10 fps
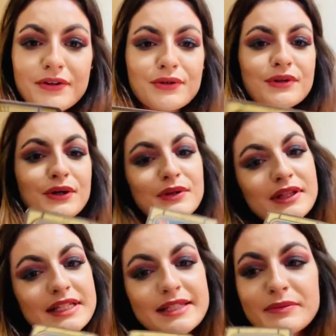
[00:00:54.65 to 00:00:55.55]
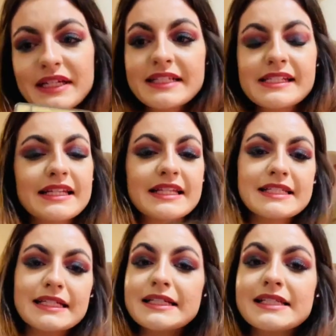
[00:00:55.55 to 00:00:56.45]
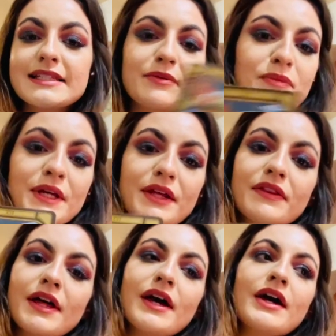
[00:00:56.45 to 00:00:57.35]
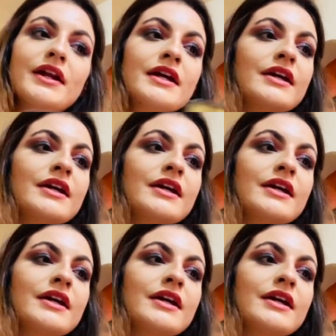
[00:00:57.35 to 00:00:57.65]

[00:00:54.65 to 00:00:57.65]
you know that this means that this is something that